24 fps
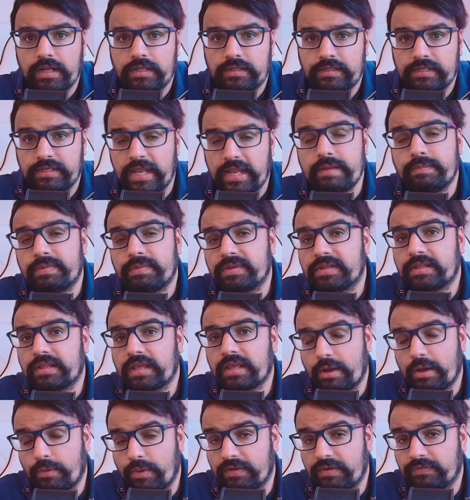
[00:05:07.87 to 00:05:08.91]
The neighbors,
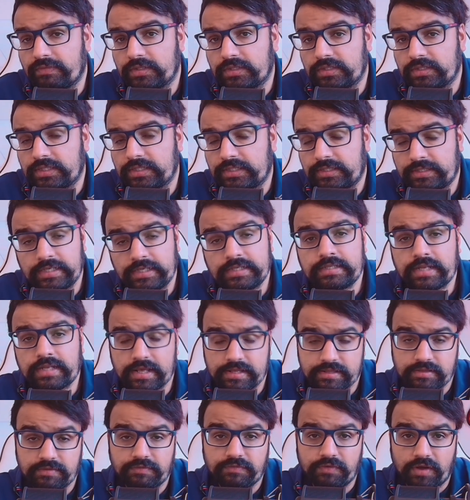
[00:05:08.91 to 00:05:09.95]
however, did
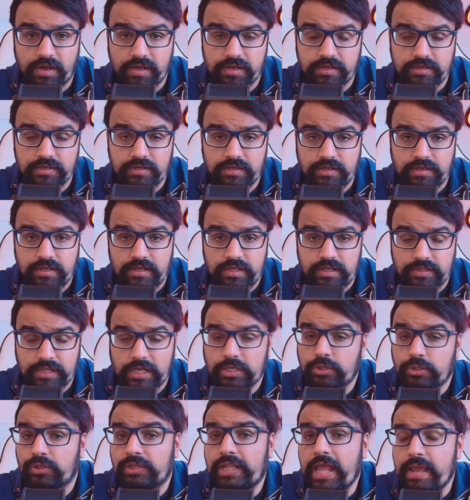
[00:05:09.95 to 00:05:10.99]
testify that
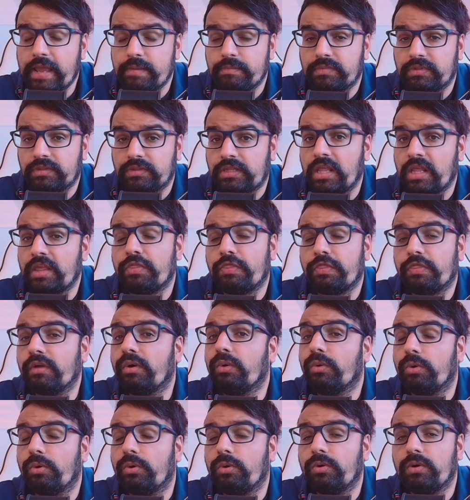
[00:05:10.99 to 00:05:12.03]
to them, they
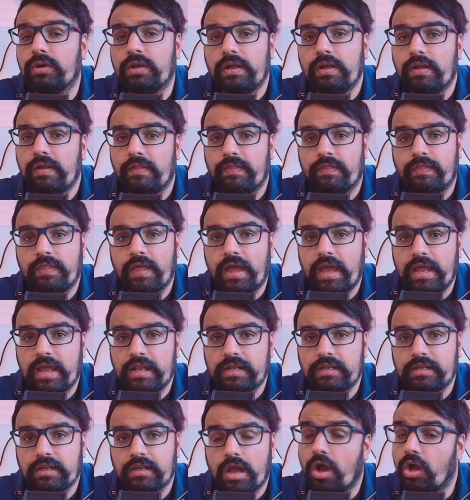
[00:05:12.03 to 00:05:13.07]
thought
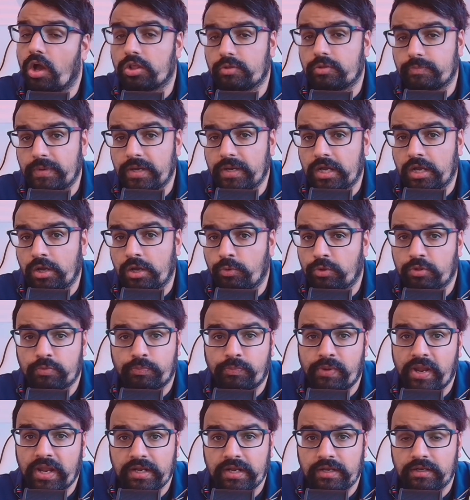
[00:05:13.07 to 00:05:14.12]
that Arzberger was
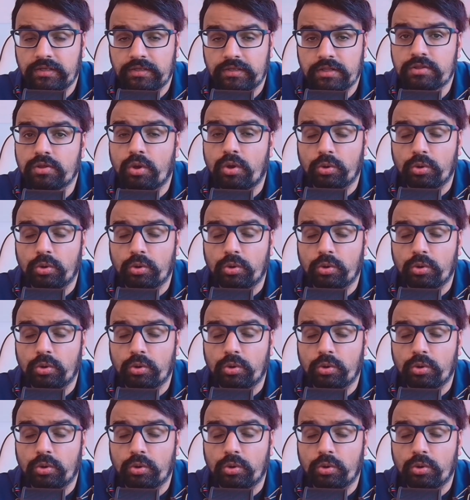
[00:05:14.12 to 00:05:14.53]
pregnant this whole